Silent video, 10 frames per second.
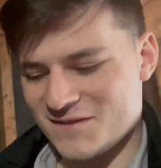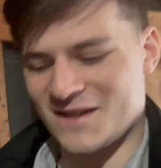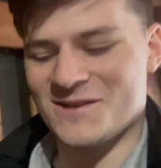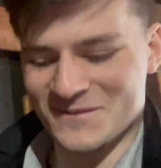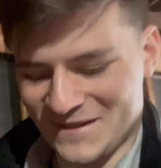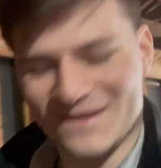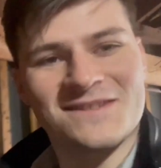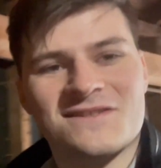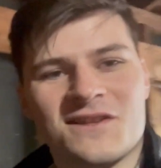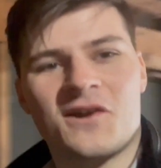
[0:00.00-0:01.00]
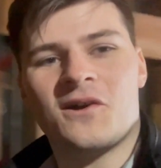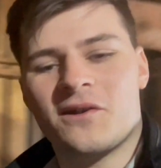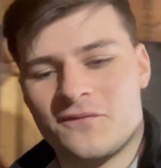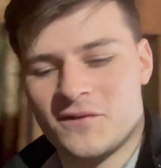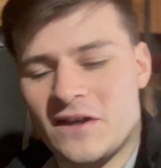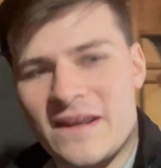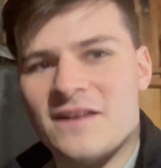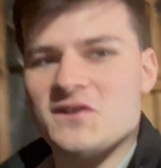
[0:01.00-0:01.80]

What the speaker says: I don't think this is the car for a daily